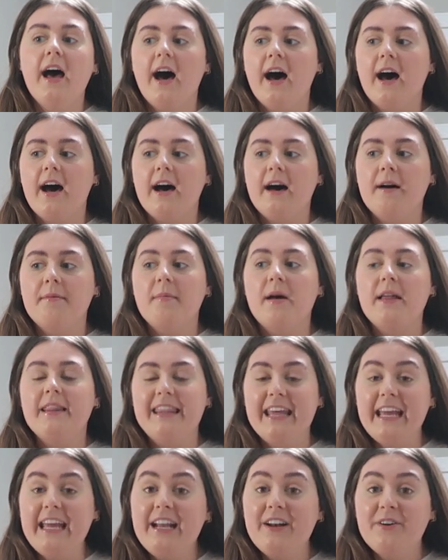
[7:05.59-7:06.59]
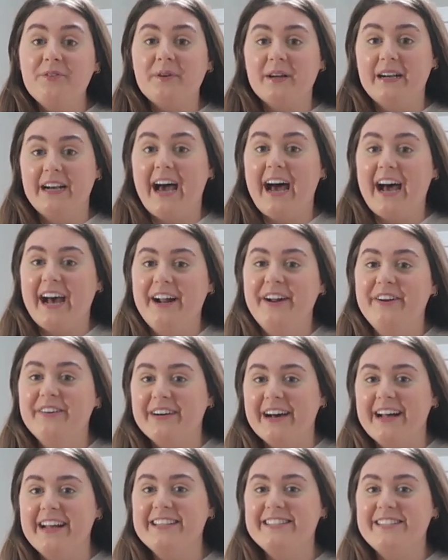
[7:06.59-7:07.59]
Then when I
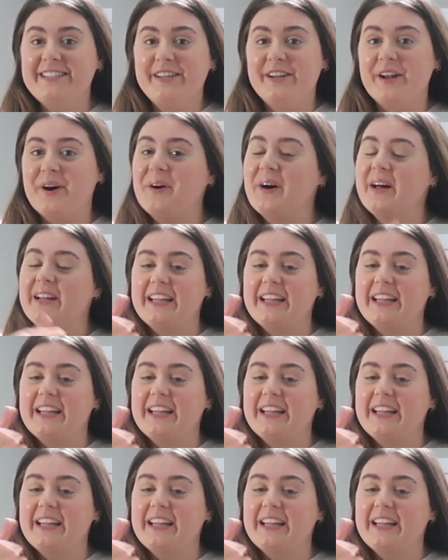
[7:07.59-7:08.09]
was, you know,